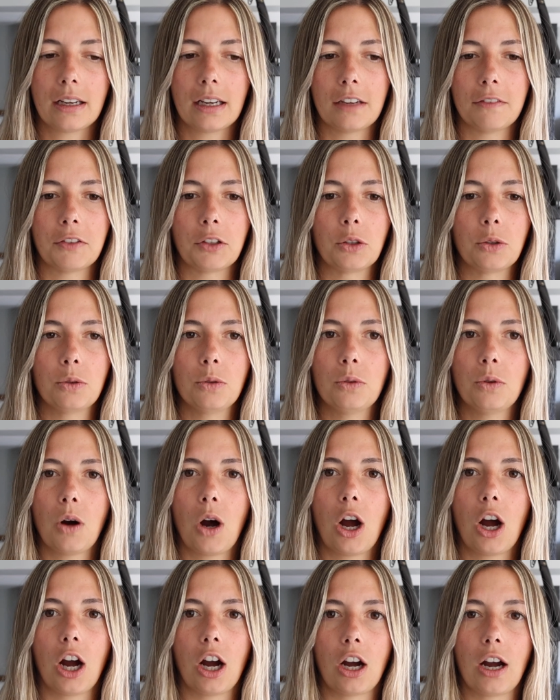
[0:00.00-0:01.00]
If you
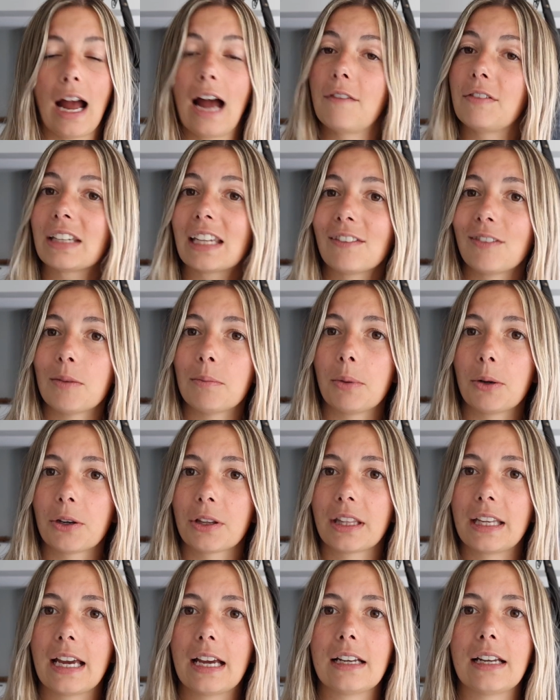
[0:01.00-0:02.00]
haven't given
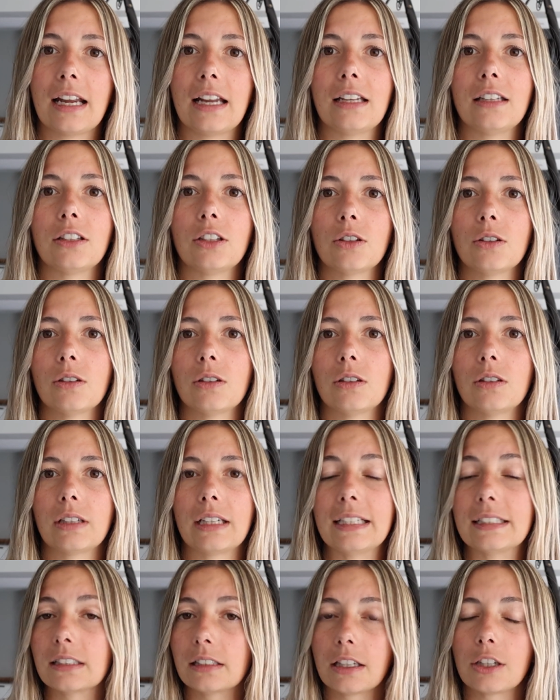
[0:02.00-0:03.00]
birth yet and you're
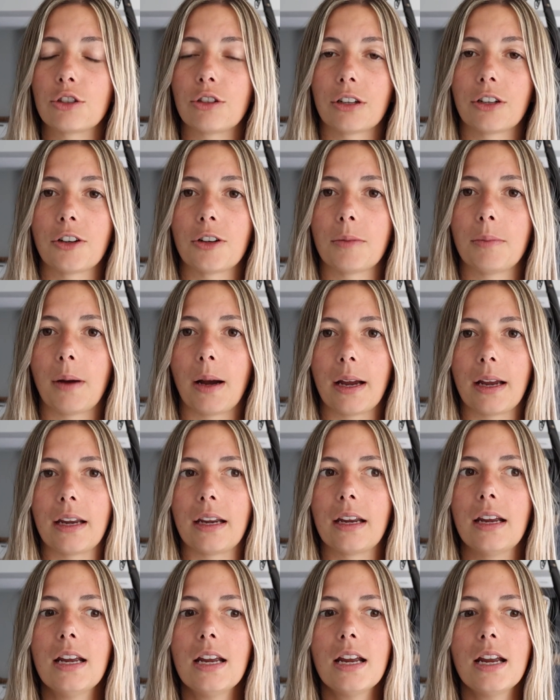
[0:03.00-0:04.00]
easily triggered
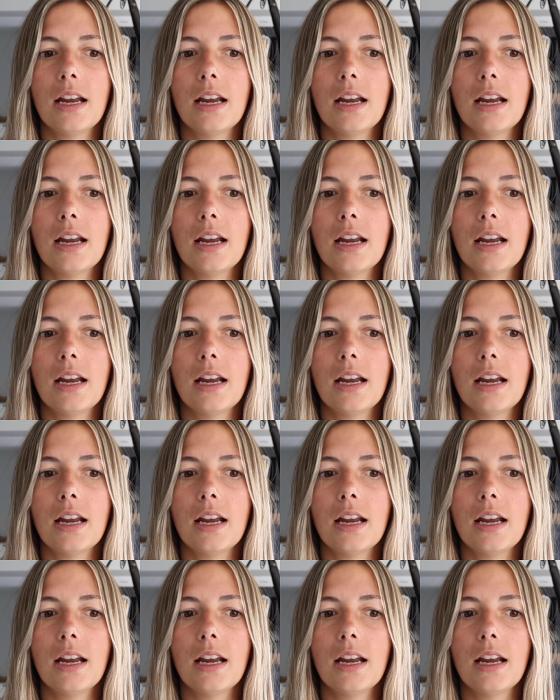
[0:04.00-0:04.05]
by,